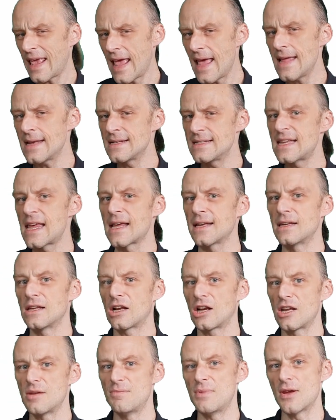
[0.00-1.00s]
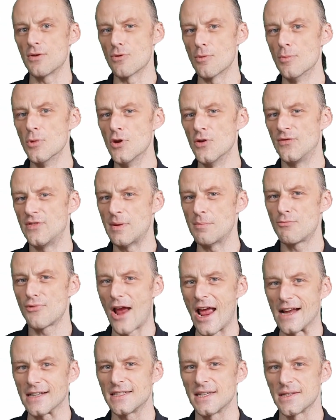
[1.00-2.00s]
can technically be removed in
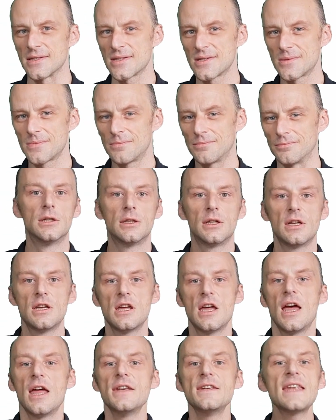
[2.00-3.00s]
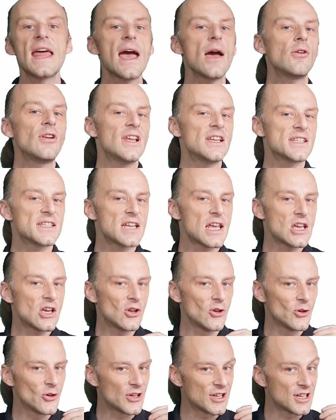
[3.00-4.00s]
practice. Now let's take a
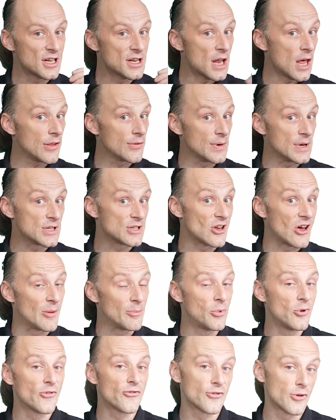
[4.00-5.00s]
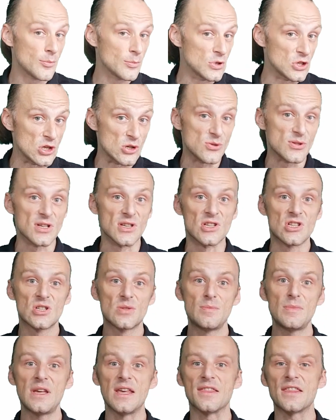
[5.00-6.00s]
look at another example from Newton's
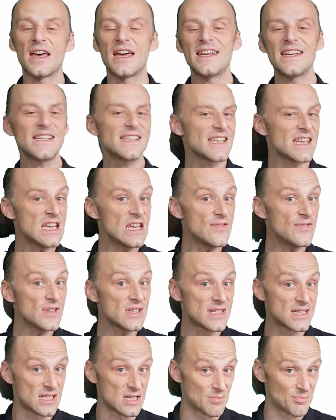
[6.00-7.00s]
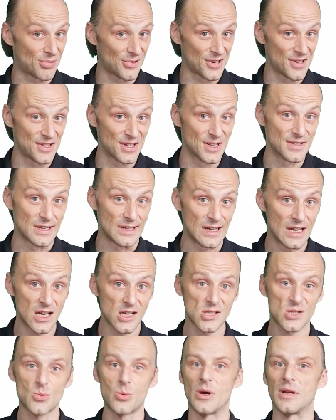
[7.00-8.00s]
Smith, and it's even simpler than the
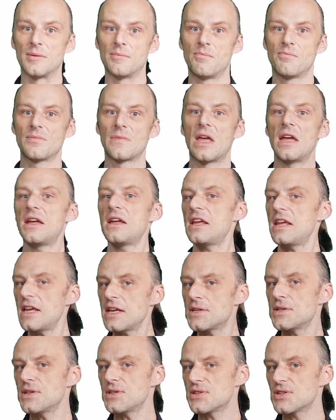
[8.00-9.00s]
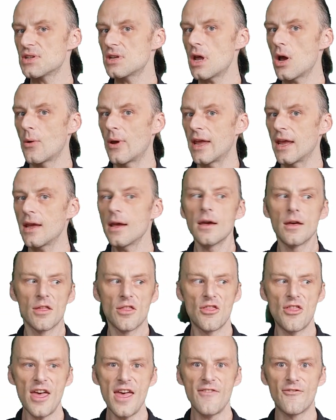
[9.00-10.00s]
last one. It is snowing,
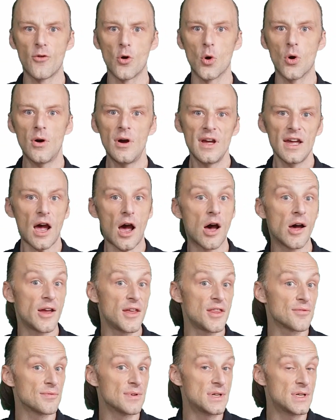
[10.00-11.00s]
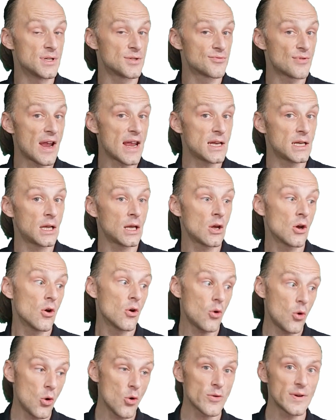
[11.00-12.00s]
therefore either it is raining
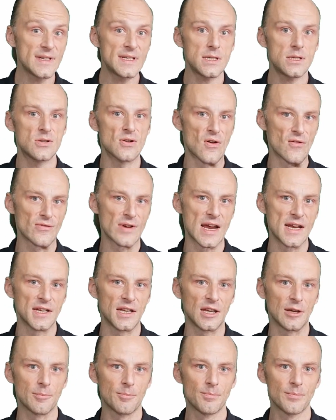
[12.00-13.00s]
or it is not raining.